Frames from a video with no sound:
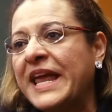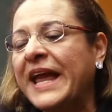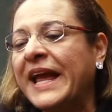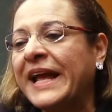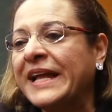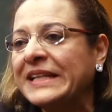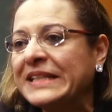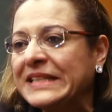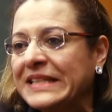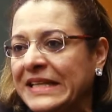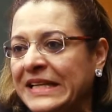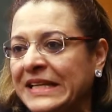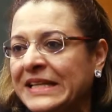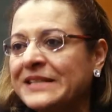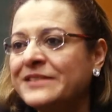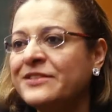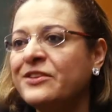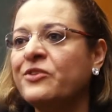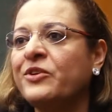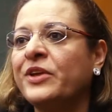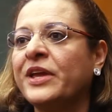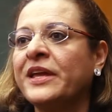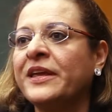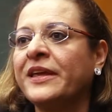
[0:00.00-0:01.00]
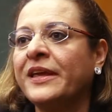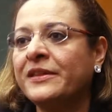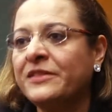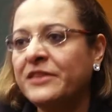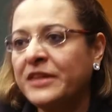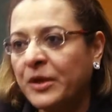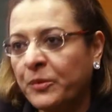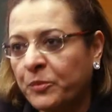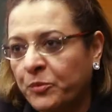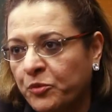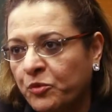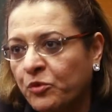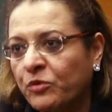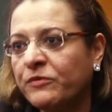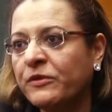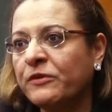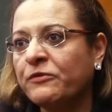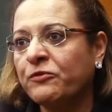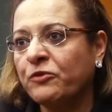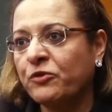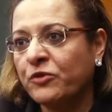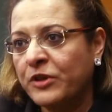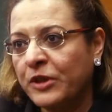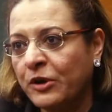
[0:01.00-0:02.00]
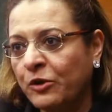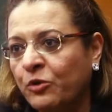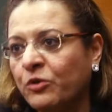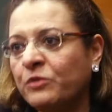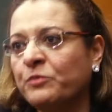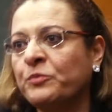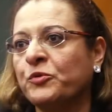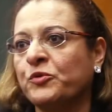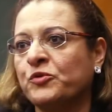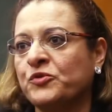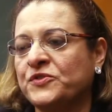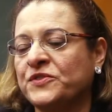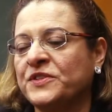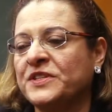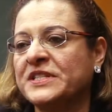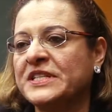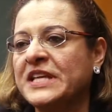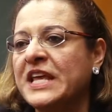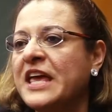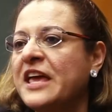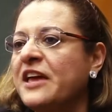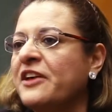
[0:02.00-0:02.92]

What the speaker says: and easy you can get the approval for the loan process